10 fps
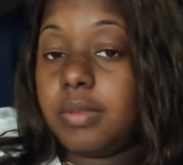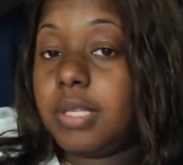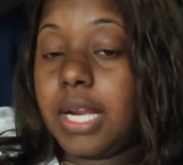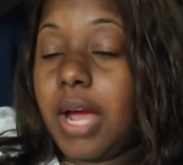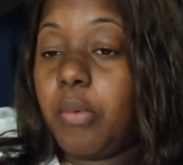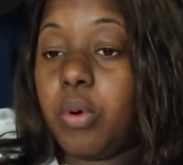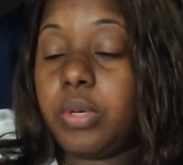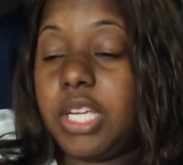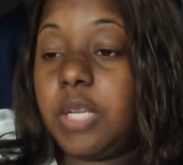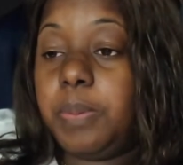then I
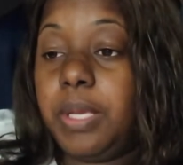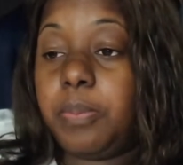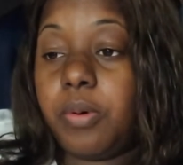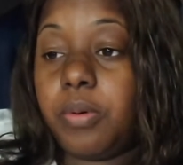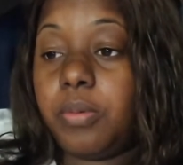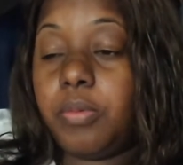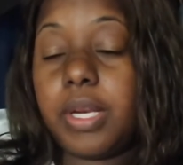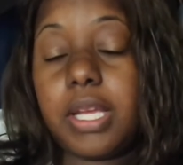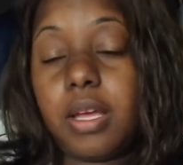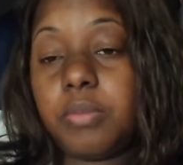won't need people
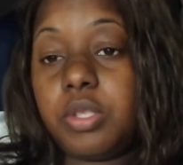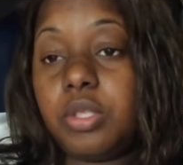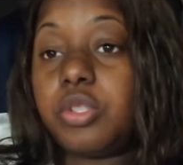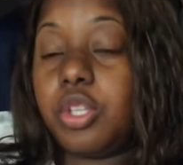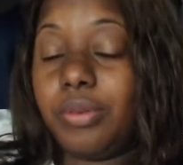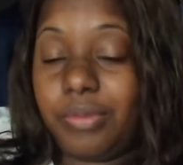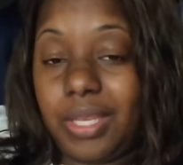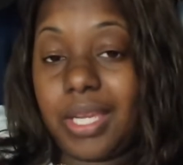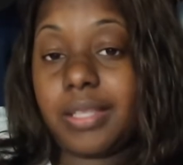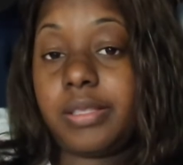when it comes to certain
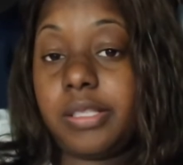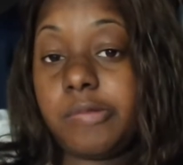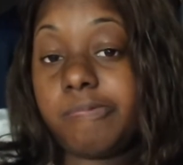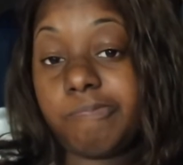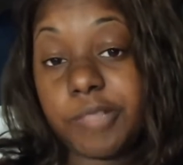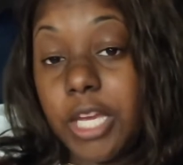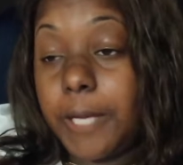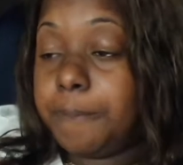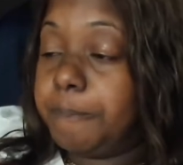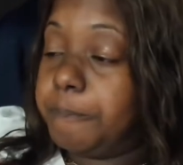things,
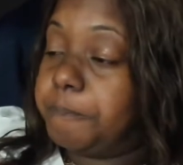okay?